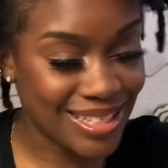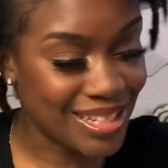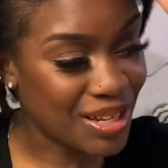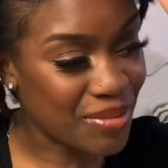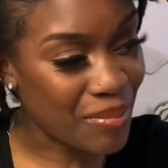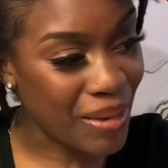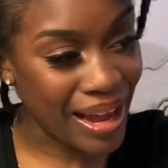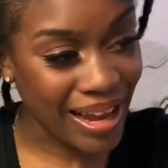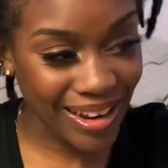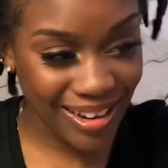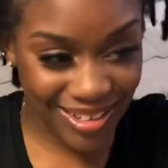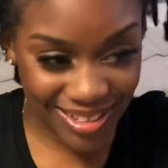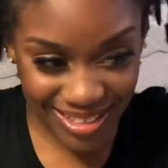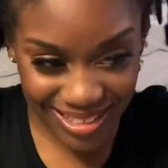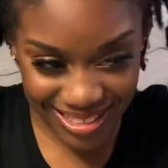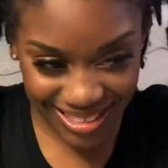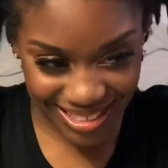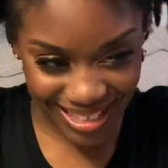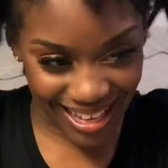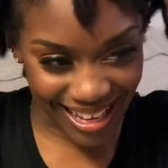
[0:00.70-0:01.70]
look, my hair
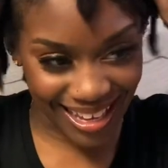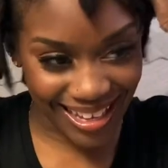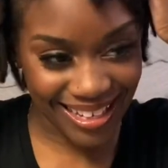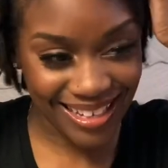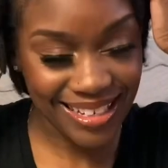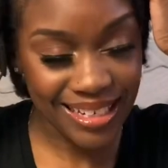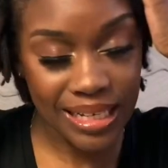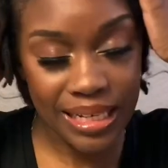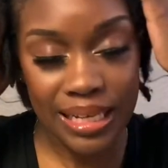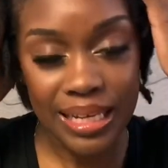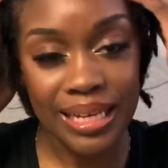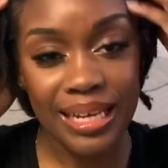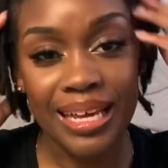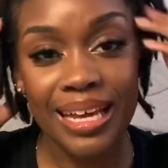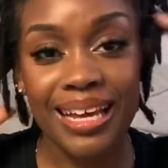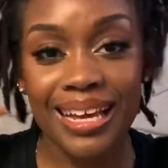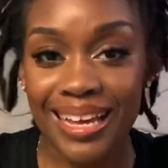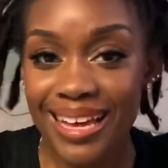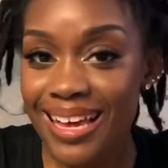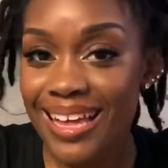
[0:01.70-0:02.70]
is like,
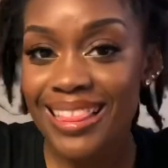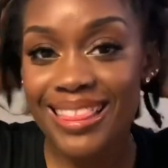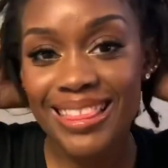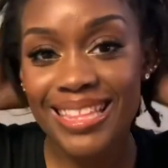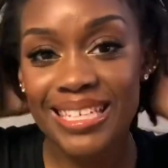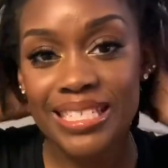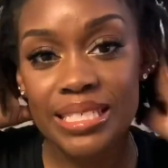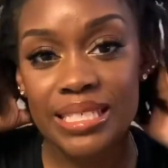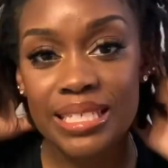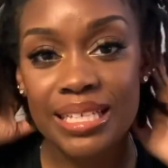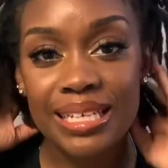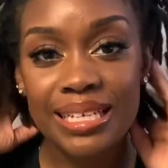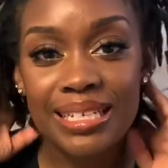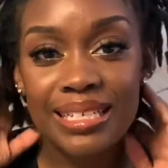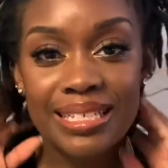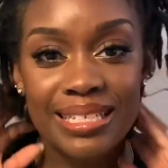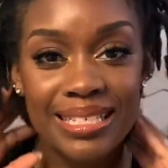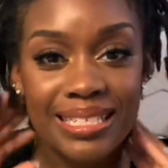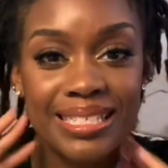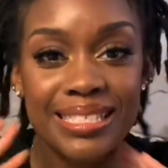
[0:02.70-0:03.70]
this
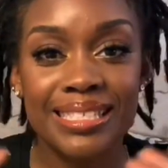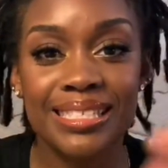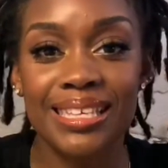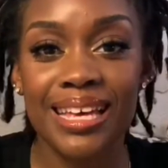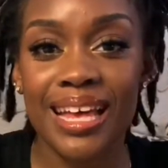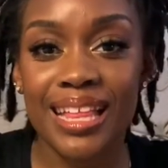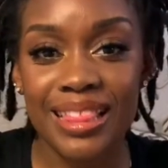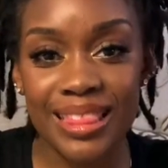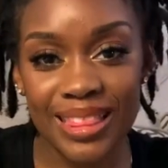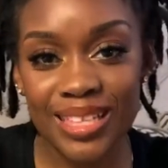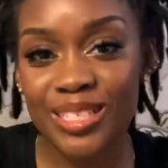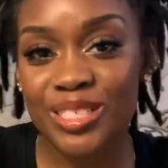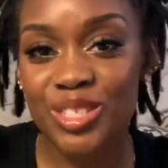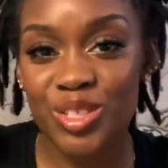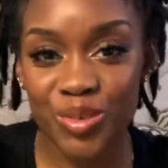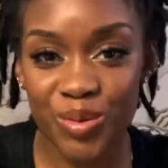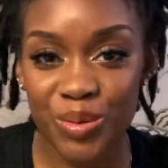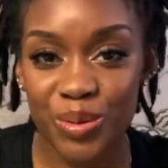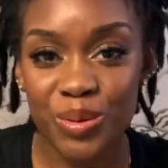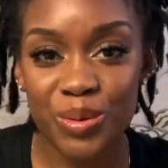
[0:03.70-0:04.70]
is the
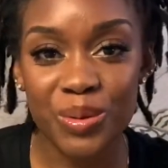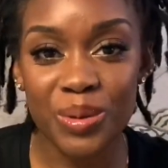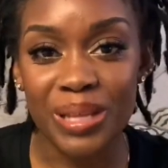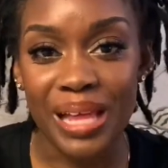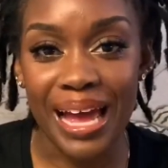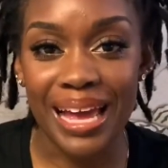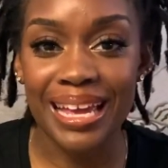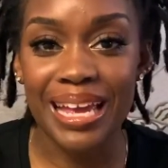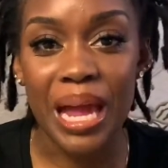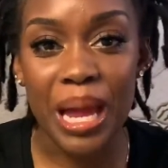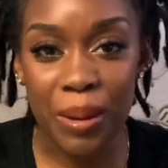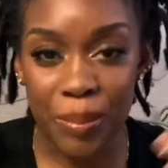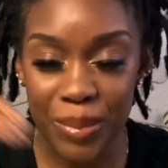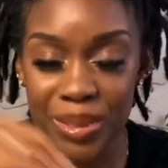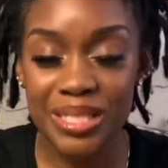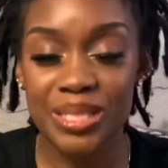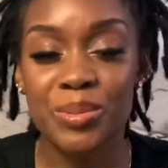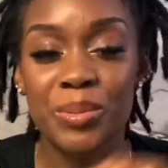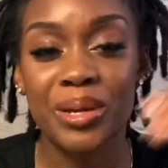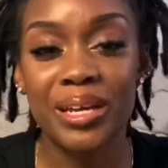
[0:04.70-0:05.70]
true, like,
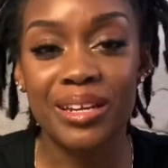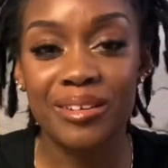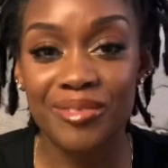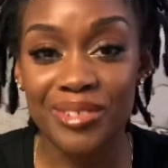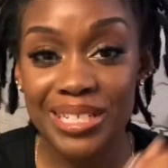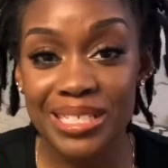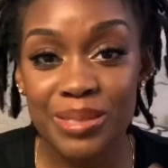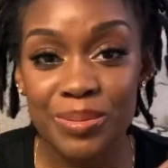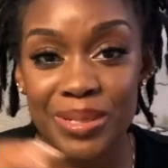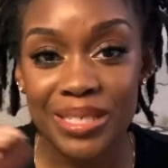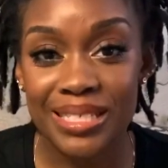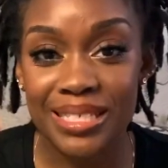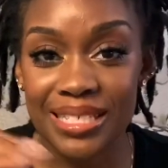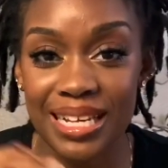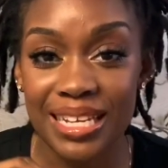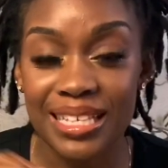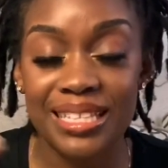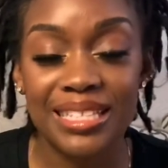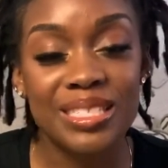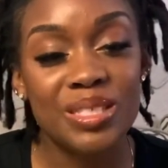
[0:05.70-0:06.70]
in-between retwist
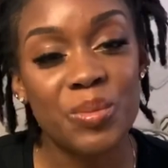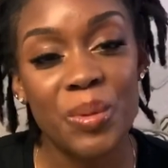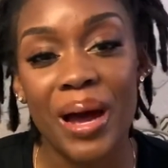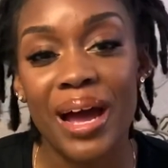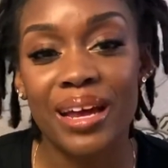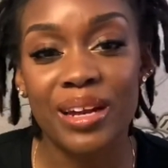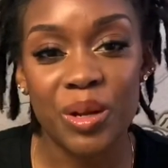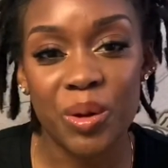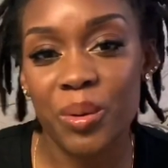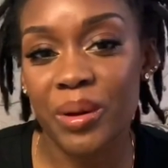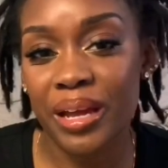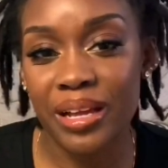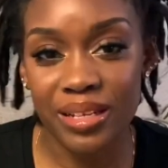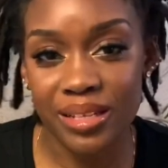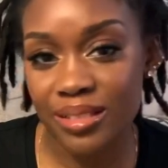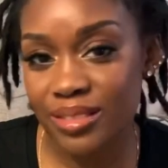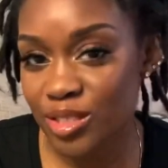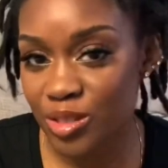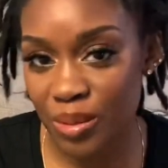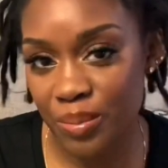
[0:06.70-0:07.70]
state. This is why I don't
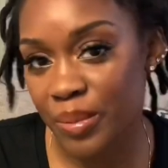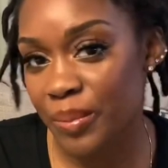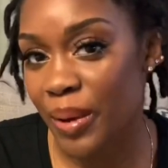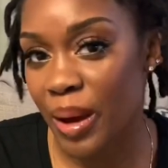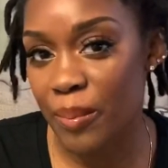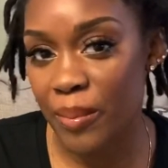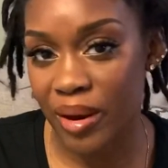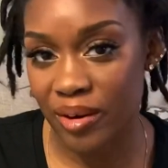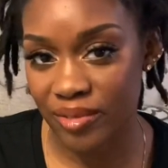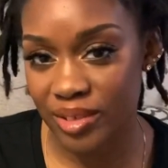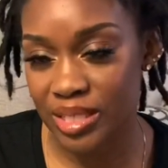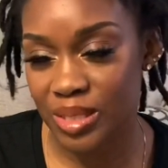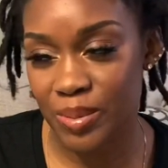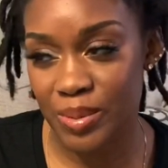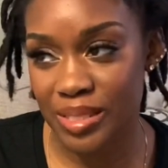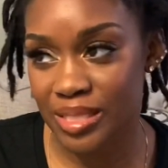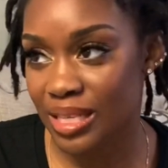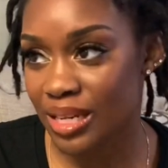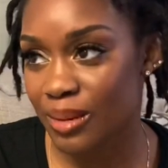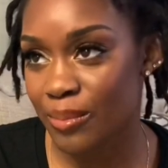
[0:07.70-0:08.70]
trip about my
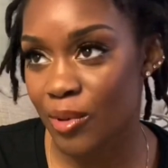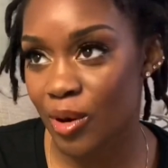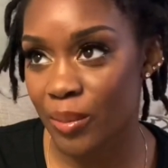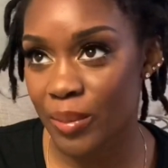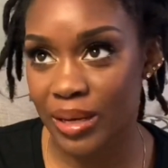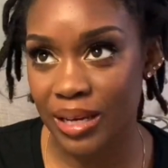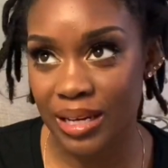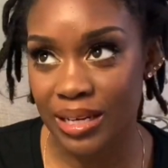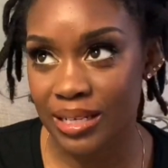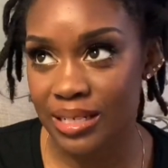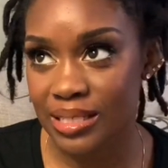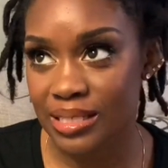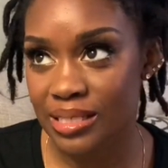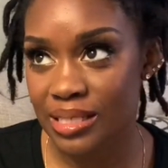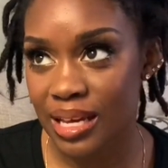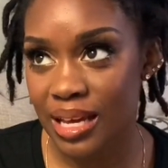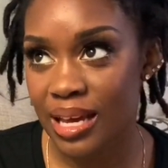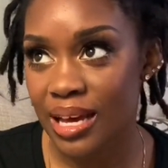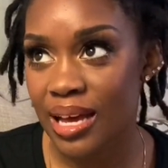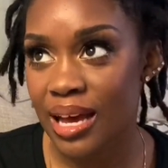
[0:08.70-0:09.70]
retwists anymore, because
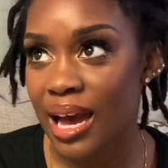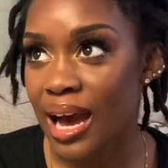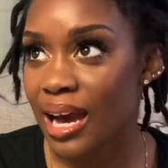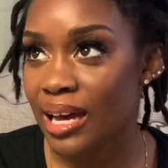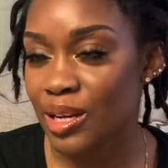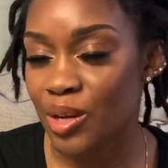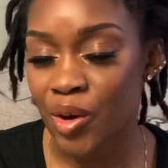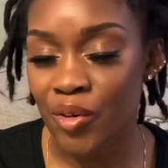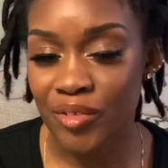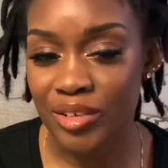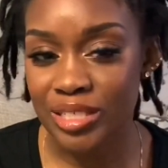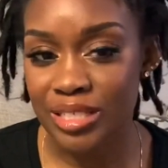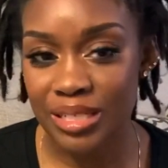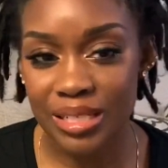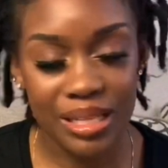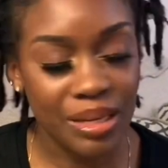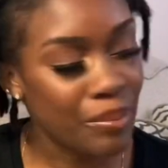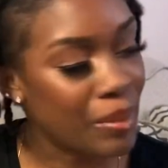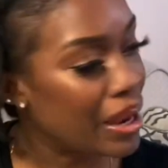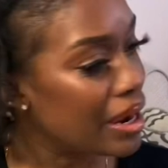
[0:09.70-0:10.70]
I know
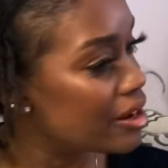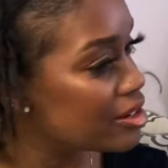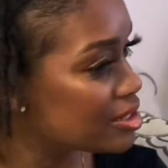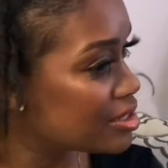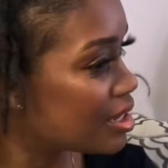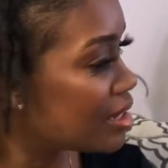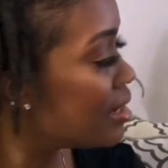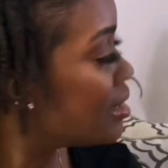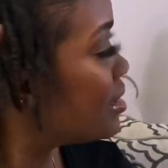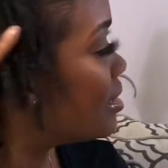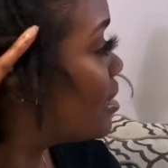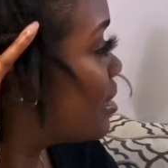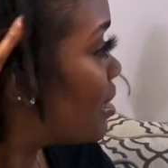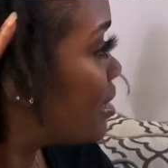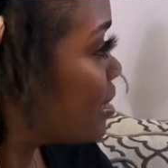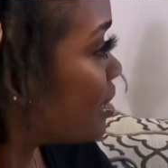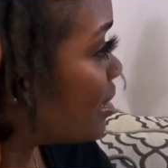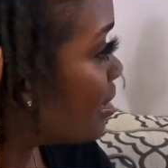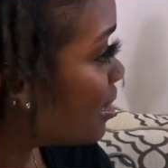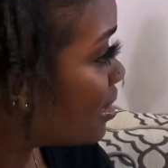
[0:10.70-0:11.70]
eventually my hair is gonna look
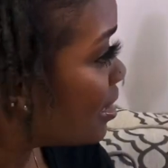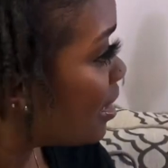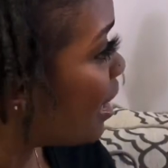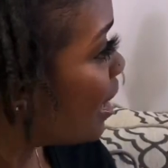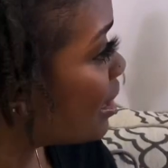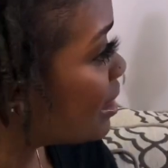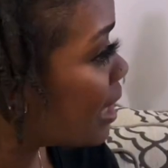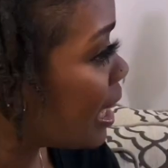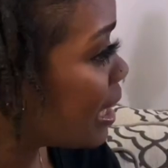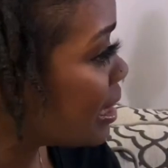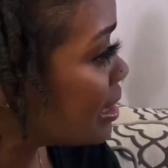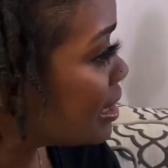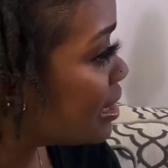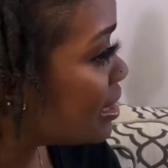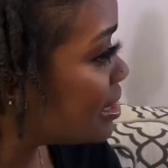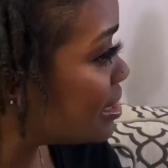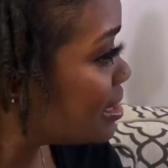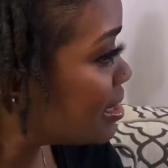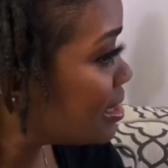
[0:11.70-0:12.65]
like this,